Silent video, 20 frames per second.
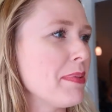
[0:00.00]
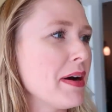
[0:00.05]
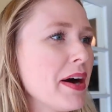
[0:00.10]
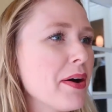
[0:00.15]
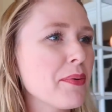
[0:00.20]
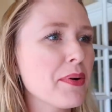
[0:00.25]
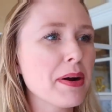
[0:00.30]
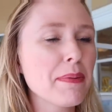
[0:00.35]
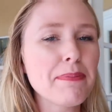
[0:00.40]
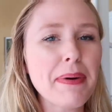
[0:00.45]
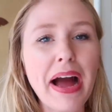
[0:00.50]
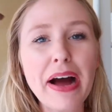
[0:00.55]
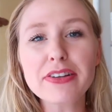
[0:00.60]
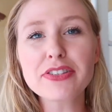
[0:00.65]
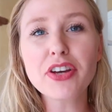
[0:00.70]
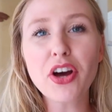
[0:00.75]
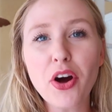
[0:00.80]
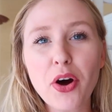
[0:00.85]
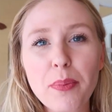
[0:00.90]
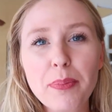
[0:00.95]
But we're
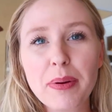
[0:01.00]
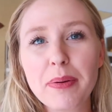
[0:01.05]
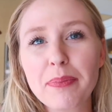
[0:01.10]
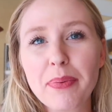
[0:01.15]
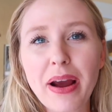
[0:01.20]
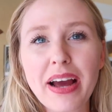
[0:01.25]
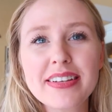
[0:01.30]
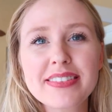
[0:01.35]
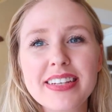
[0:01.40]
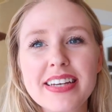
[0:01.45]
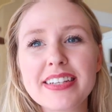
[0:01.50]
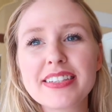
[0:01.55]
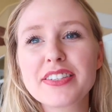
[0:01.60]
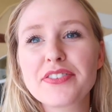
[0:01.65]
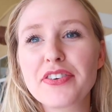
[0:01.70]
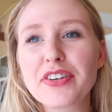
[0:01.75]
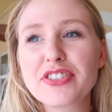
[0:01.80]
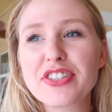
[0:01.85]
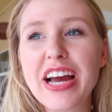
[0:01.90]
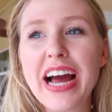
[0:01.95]
about to open
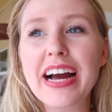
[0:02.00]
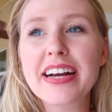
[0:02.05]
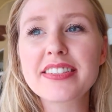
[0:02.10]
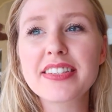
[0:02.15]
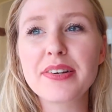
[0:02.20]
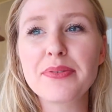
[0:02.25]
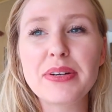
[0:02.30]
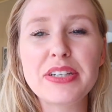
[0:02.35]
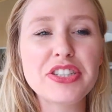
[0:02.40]
presents for Jackson.